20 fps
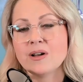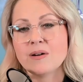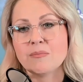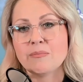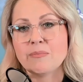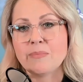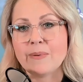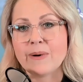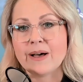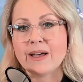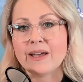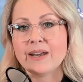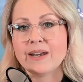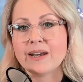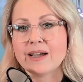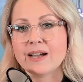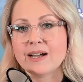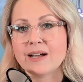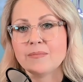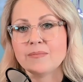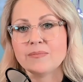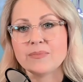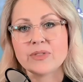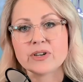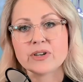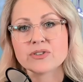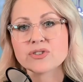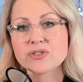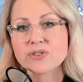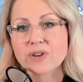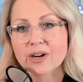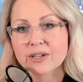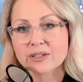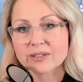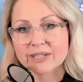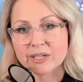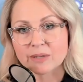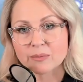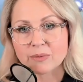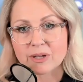but um, they're
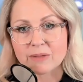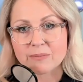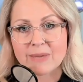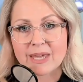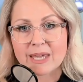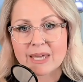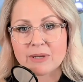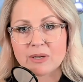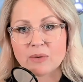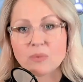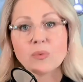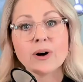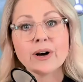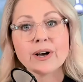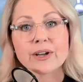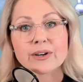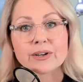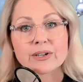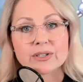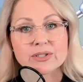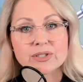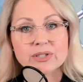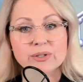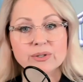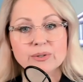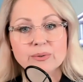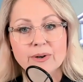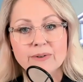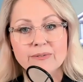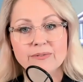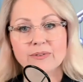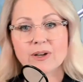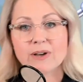struggling with maybe one or two of,